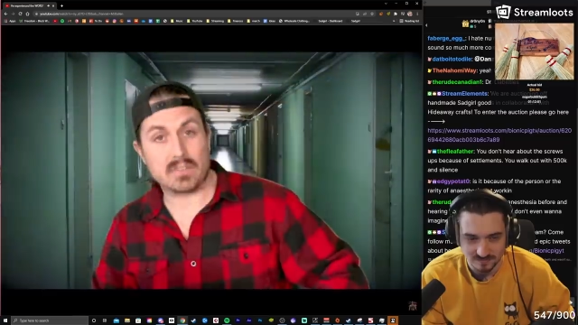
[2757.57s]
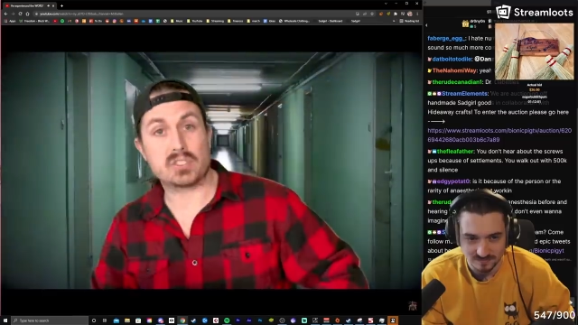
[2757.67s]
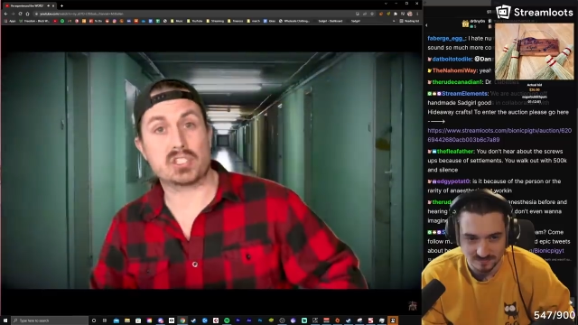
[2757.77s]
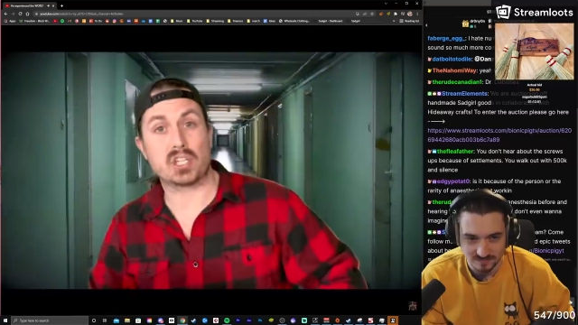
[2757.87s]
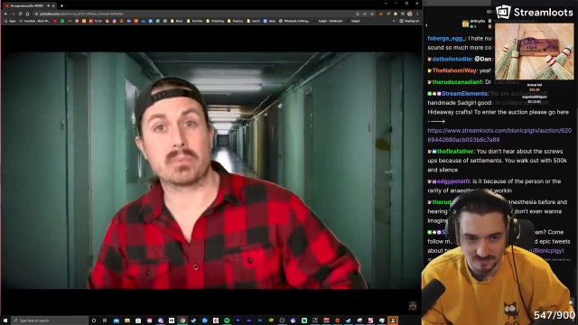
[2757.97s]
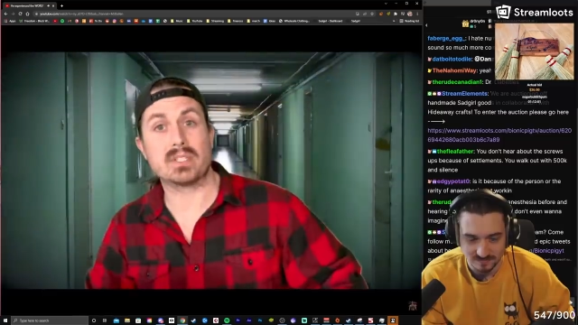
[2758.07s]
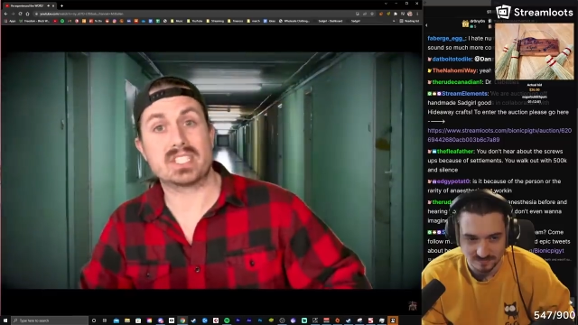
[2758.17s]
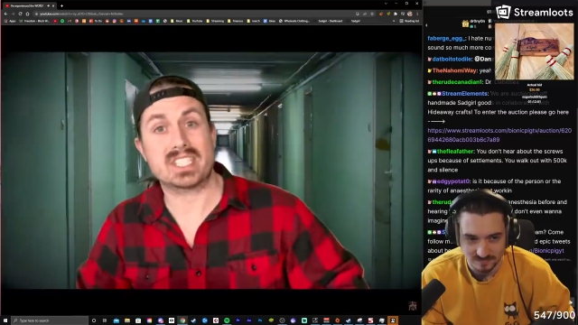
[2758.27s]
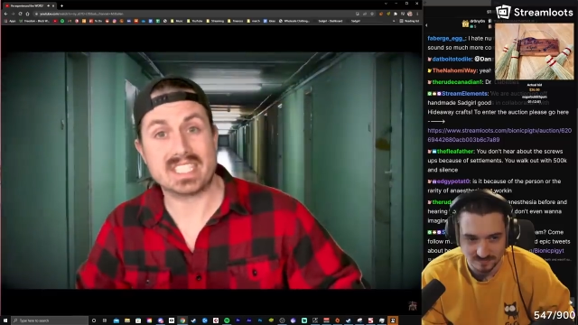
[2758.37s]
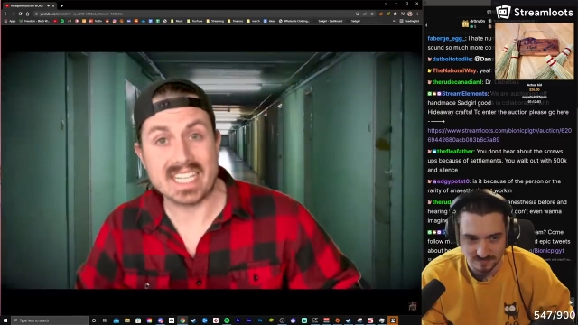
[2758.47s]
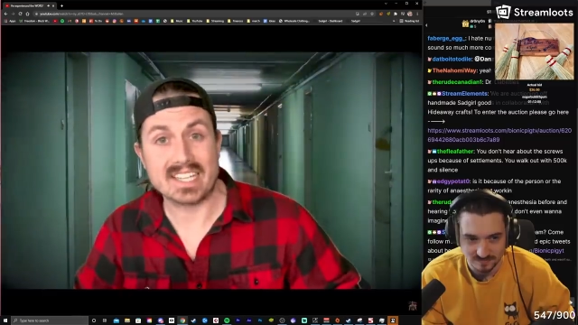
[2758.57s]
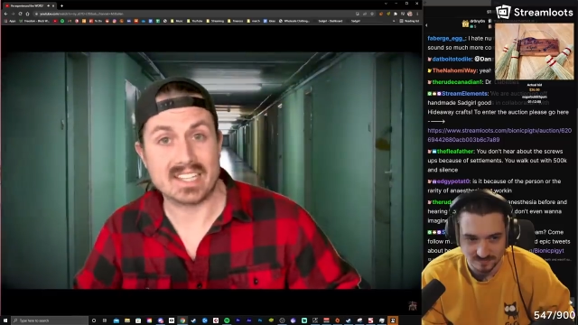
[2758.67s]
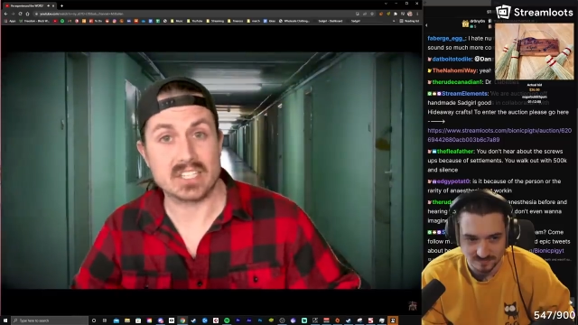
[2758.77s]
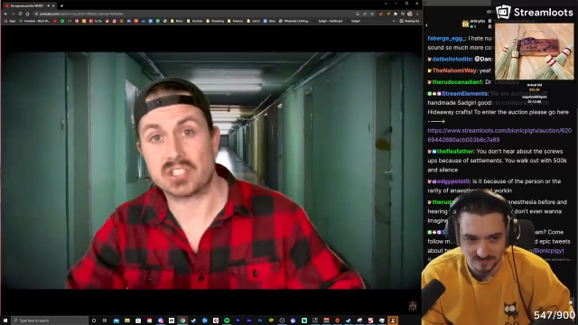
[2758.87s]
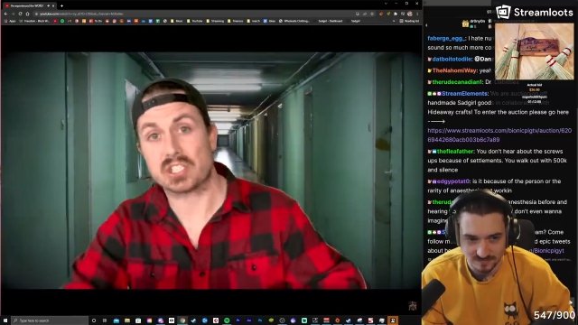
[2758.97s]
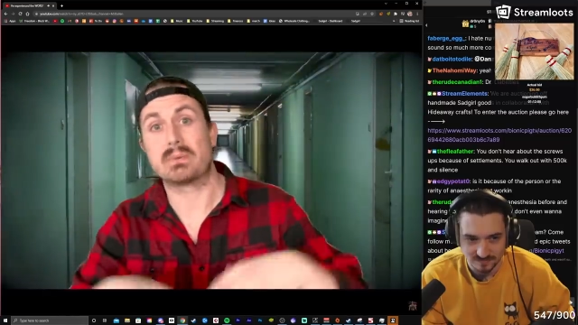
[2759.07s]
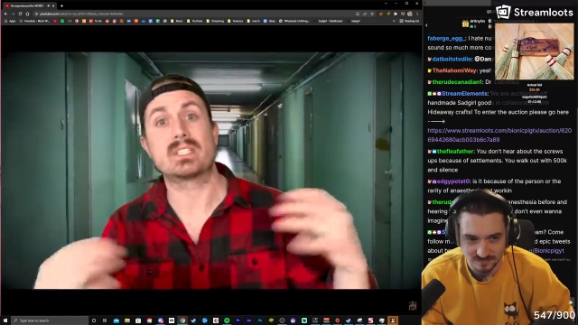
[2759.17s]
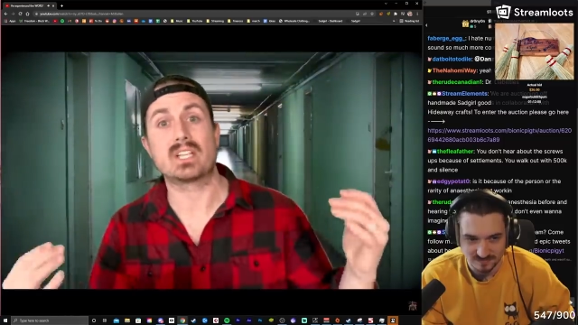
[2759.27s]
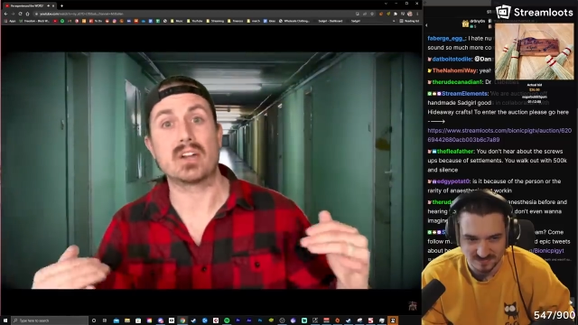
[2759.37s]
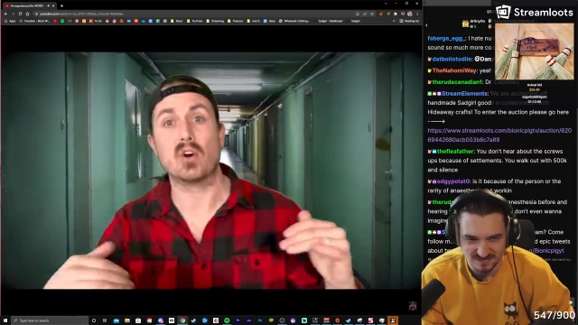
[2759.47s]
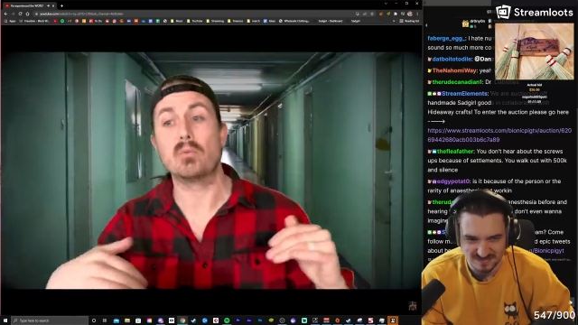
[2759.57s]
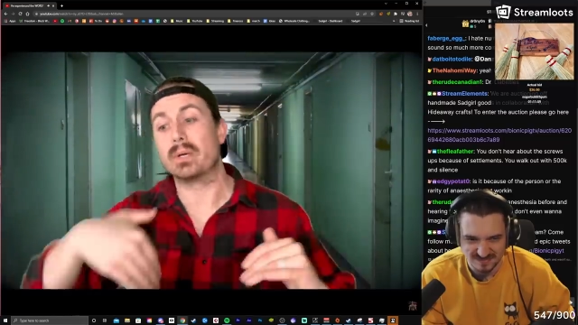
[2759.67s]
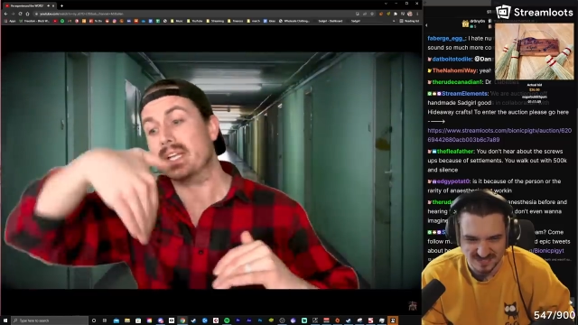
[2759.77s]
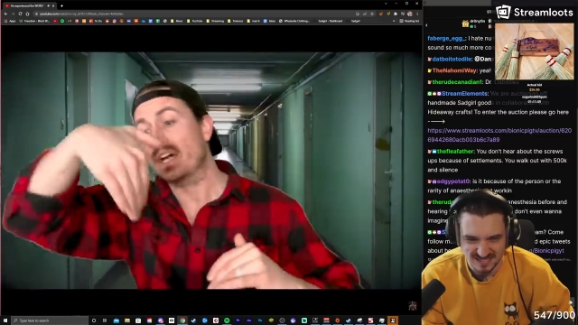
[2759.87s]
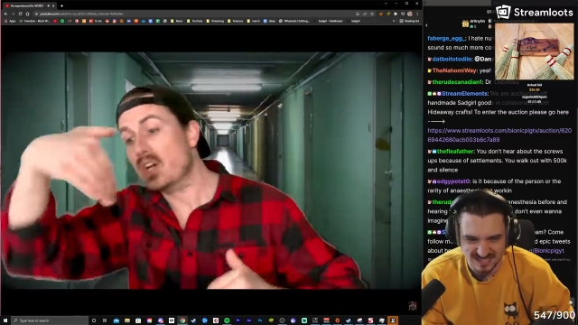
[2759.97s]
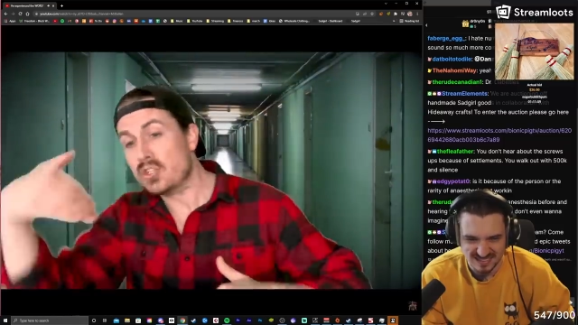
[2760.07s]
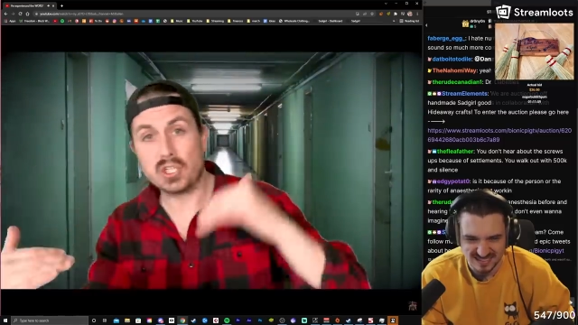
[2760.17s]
Speaker 1: of Sherman's skin that has just been cut open